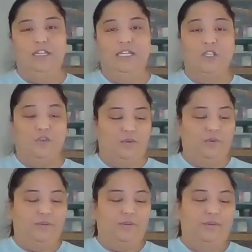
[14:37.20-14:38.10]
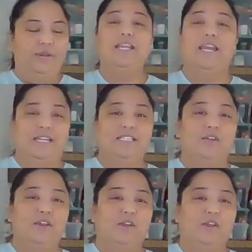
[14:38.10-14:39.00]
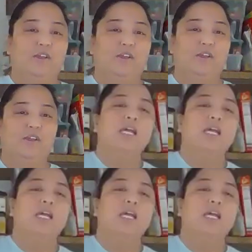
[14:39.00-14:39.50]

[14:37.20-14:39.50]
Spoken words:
That's a great question.